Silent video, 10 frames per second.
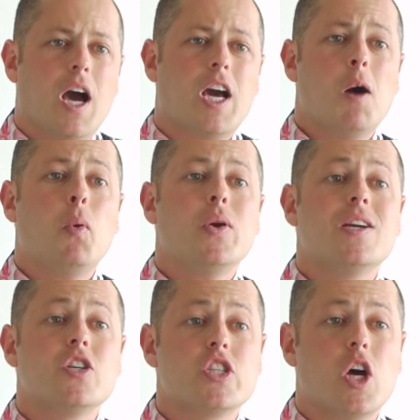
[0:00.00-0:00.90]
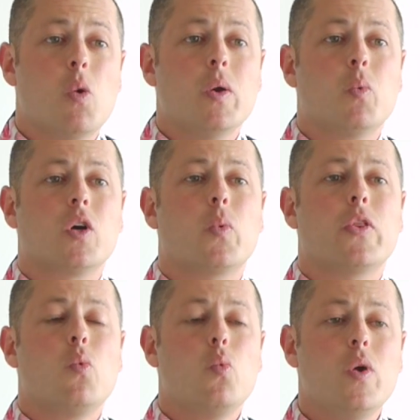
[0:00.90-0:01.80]
A couple years ago, we worked
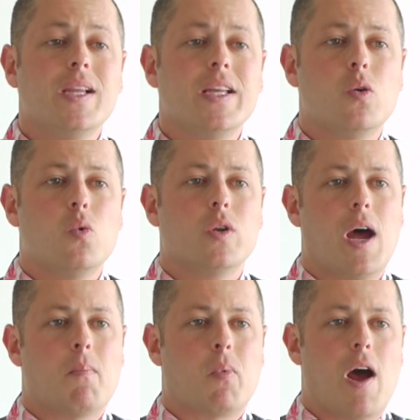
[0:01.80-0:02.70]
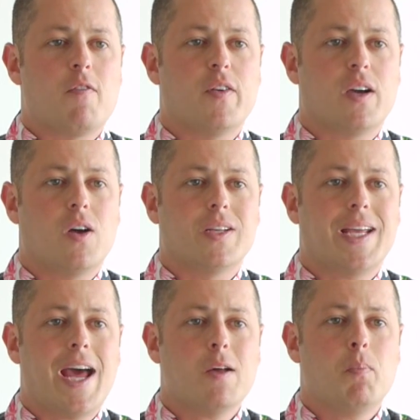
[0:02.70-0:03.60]
with a really cool nonprofit called
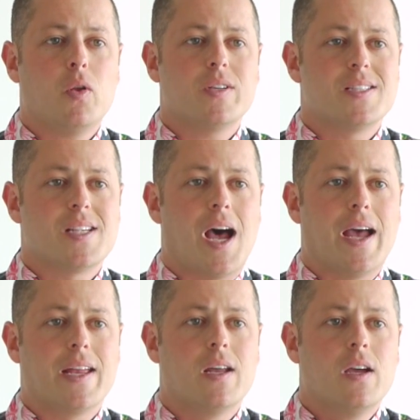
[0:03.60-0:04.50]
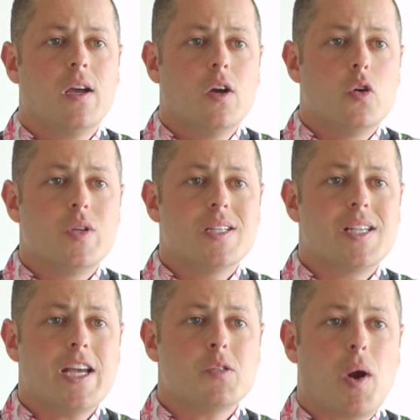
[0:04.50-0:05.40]
Catapult Design, who
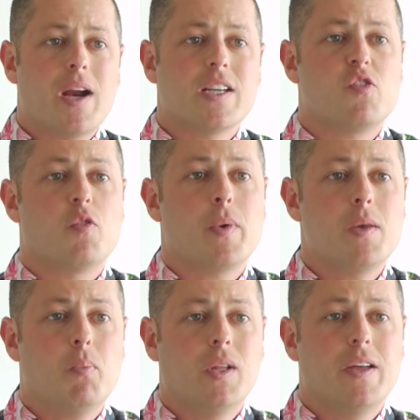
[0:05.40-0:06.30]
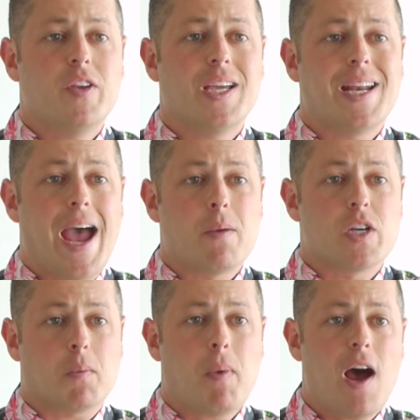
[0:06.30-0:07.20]
designs products for people living in
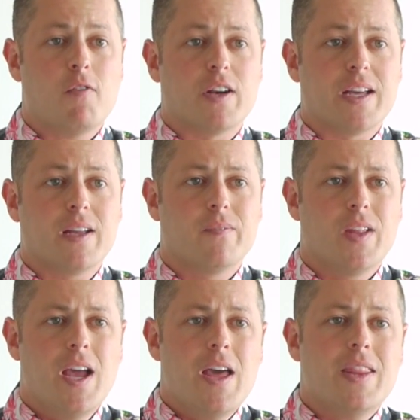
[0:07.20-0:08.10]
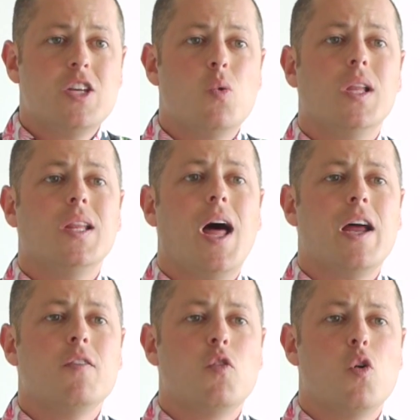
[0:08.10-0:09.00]
abject poverty. They do a
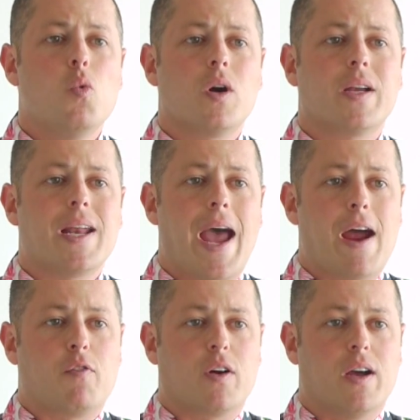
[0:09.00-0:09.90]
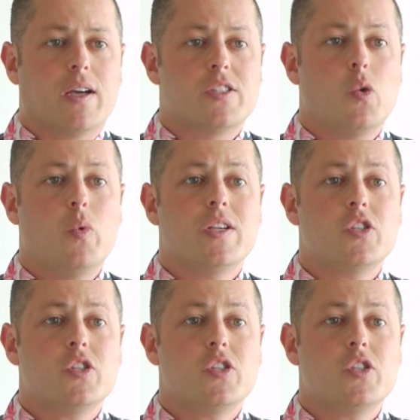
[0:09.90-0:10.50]
lot of cool work in Africa, so we